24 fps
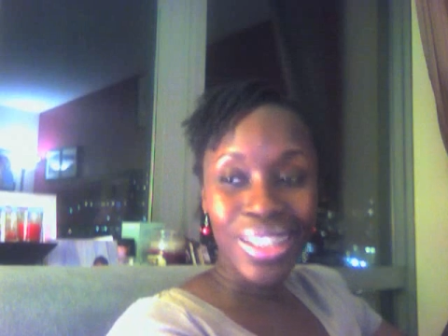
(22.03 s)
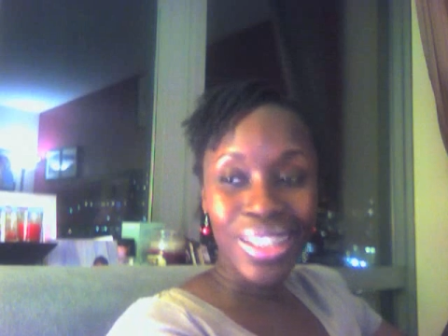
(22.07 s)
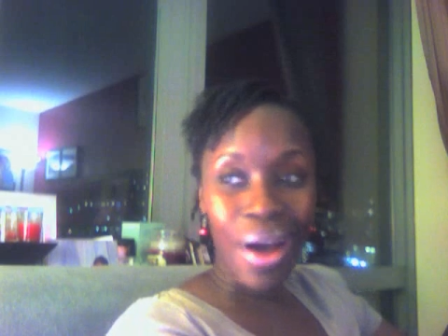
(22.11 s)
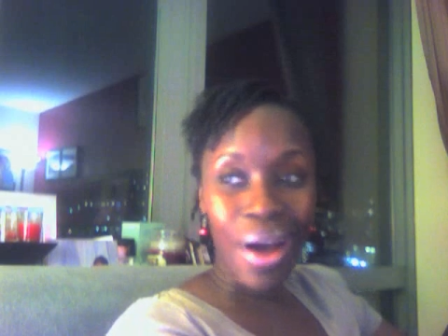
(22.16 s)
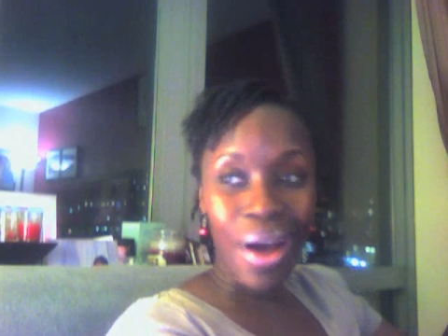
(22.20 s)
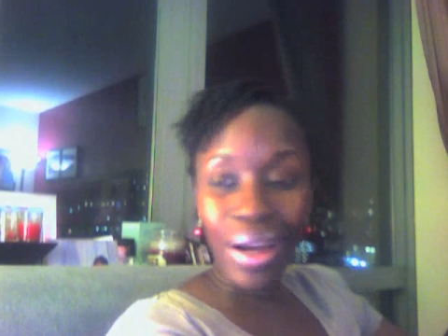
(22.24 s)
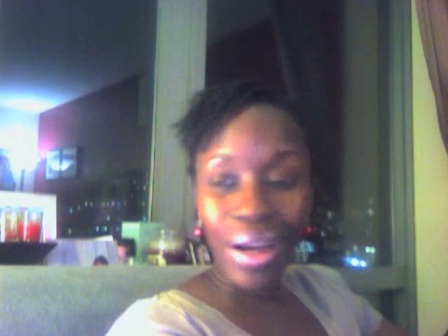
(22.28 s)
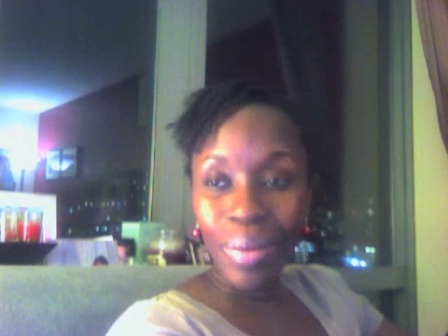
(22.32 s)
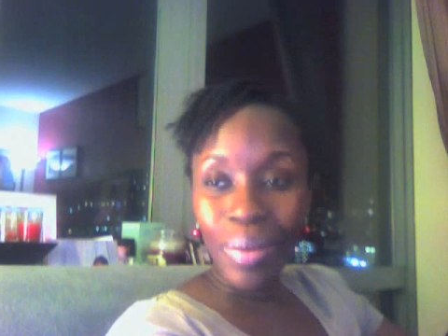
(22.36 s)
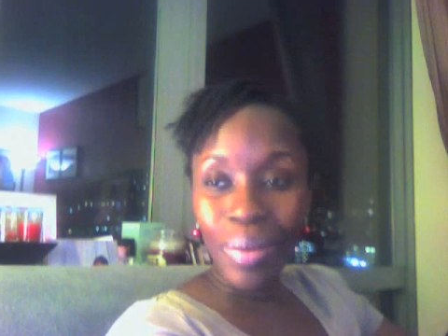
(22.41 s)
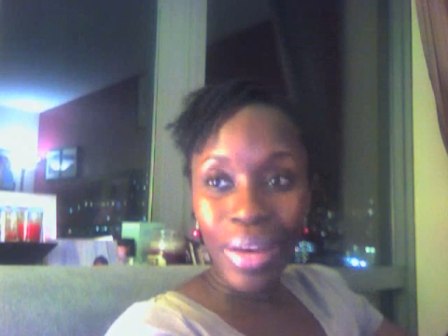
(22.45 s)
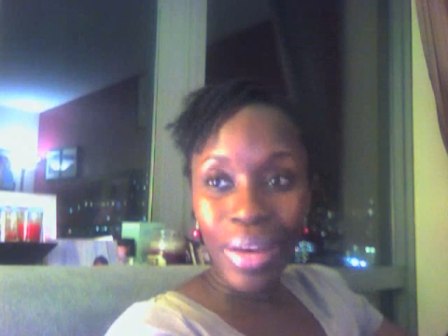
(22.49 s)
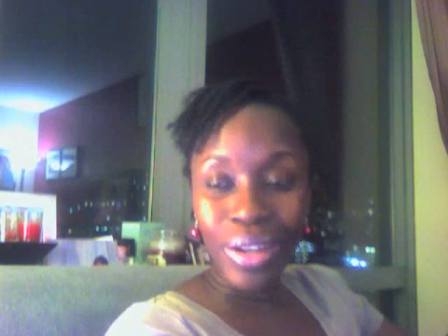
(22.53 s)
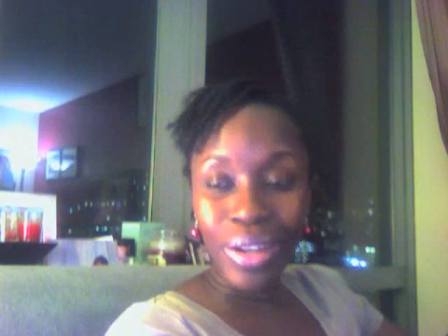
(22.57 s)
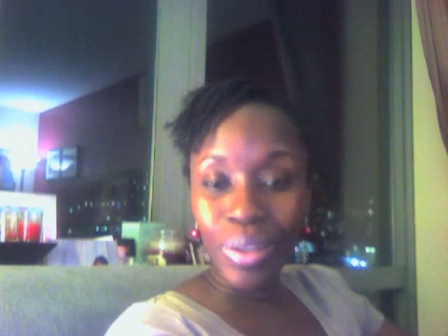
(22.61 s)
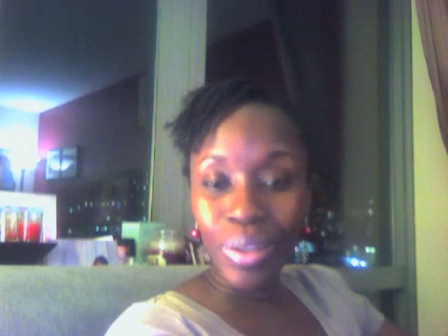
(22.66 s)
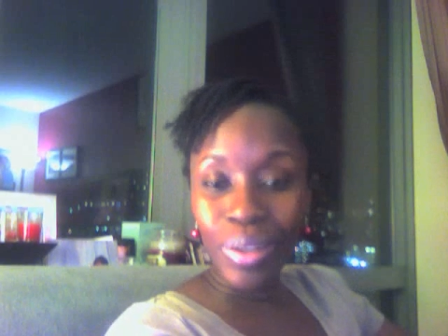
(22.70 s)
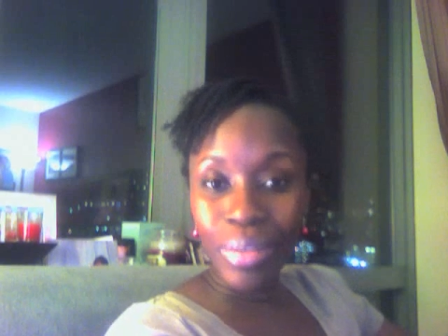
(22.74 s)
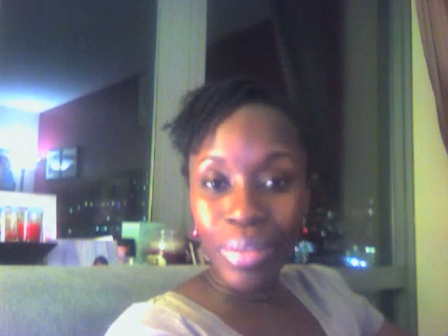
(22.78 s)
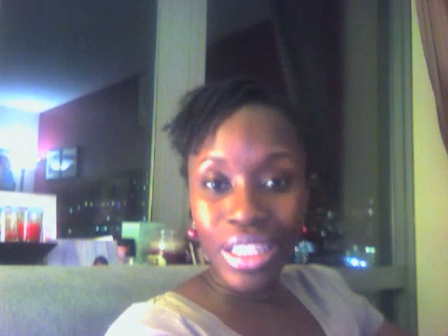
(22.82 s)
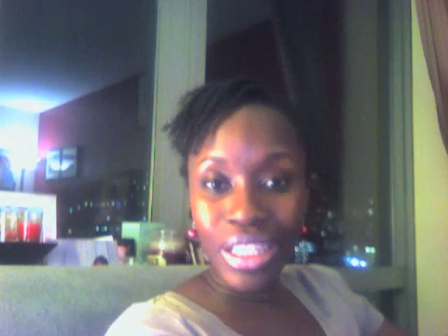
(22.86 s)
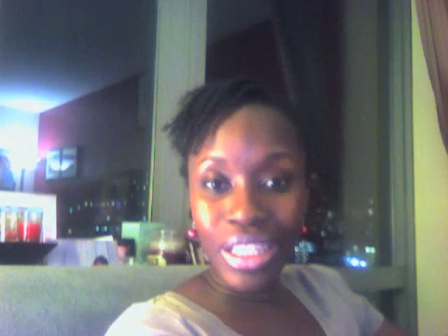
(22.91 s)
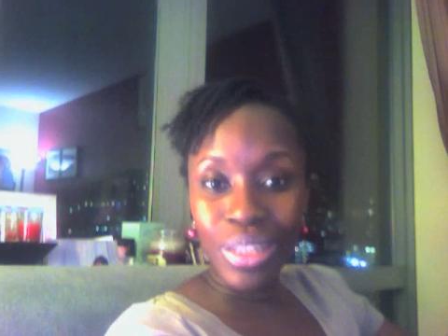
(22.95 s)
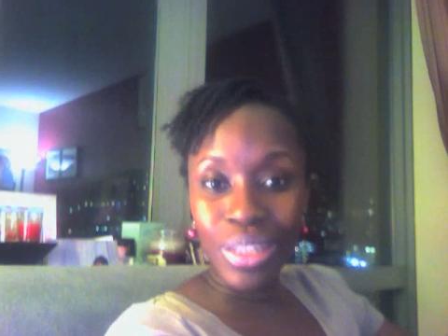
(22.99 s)
talk about your
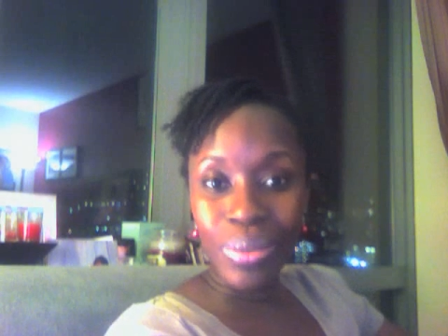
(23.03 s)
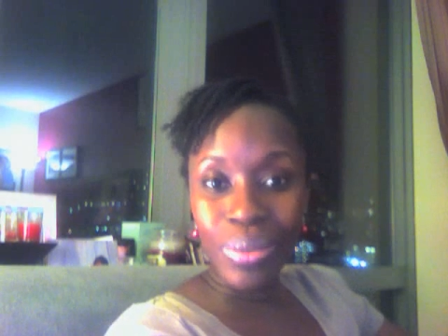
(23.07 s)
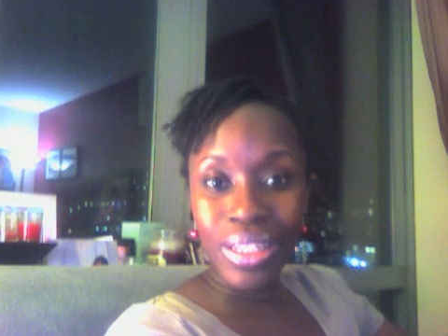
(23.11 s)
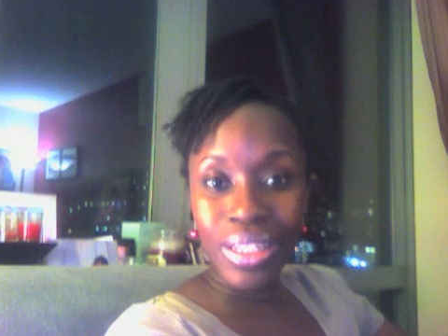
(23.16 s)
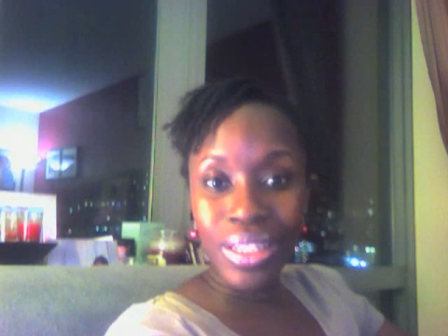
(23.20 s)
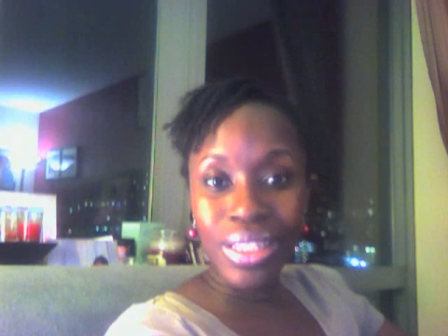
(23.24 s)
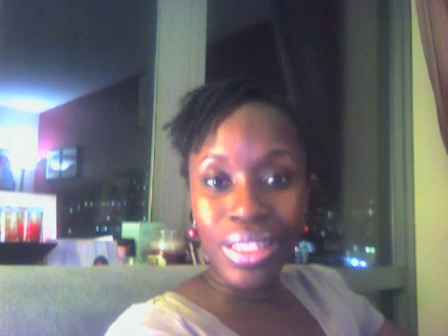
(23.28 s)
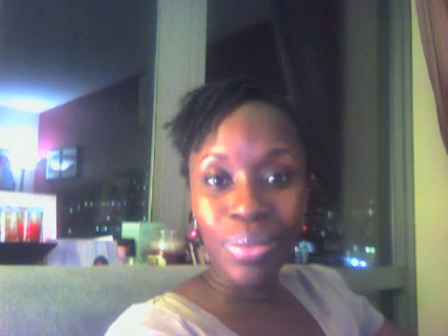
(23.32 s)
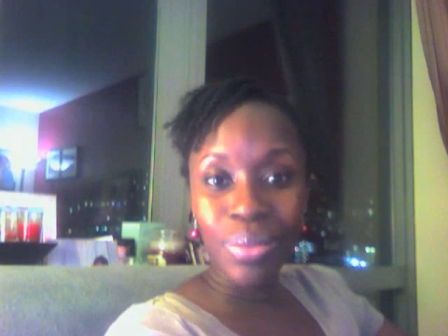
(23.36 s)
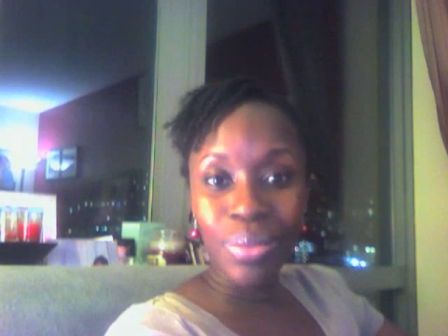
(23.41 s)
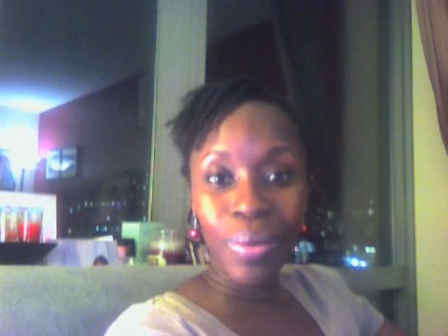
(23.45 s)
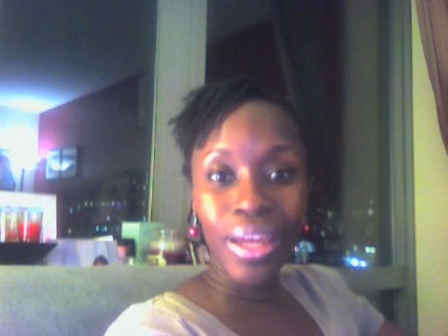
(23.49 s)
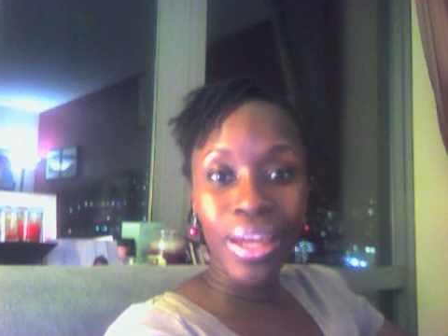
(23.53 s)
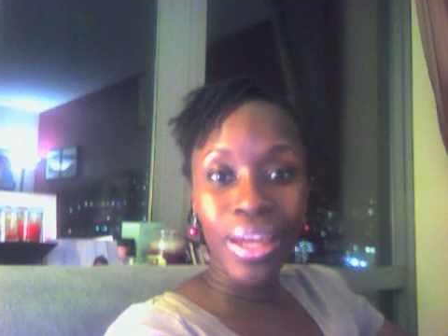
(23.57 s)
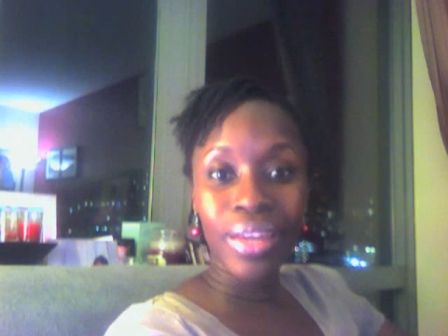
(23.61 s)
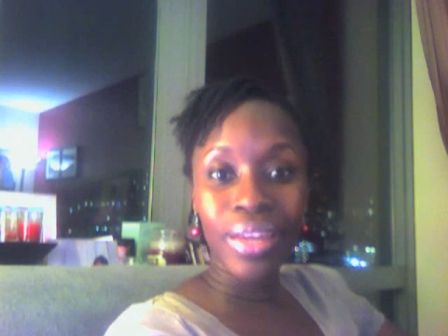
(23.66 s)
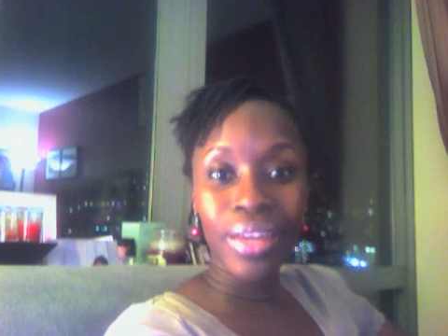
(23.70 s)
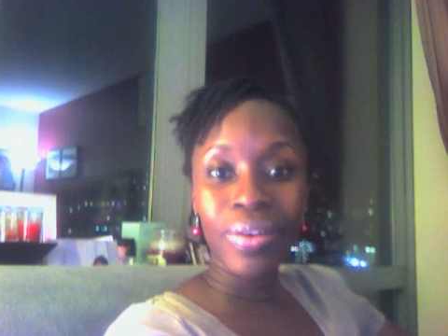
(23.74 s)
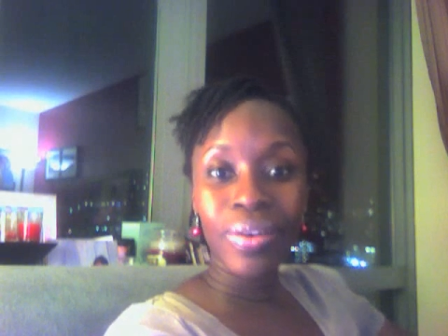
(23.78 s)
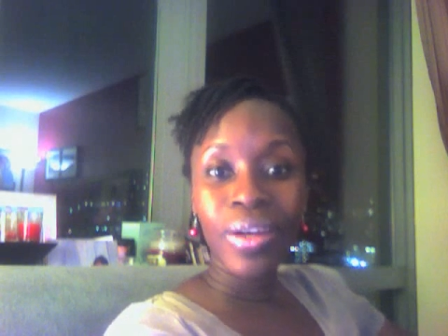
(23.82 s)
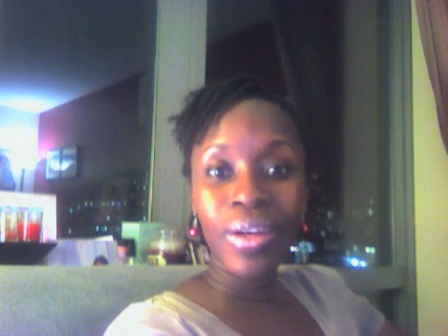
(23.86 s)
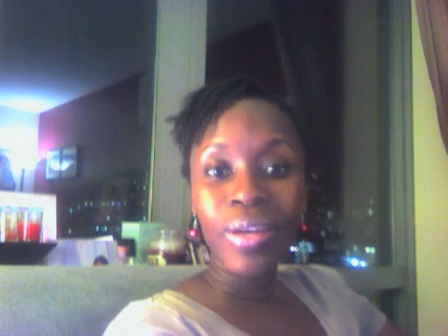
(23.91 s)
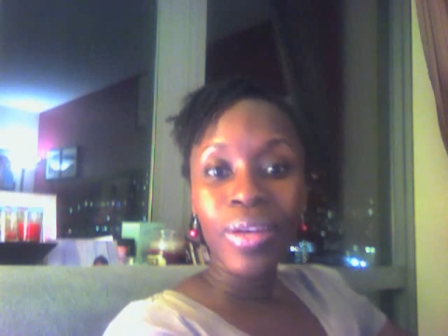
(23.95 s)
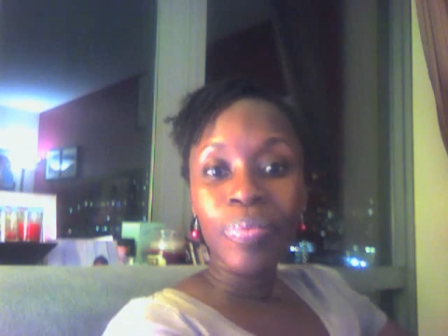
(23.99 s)
mini twists when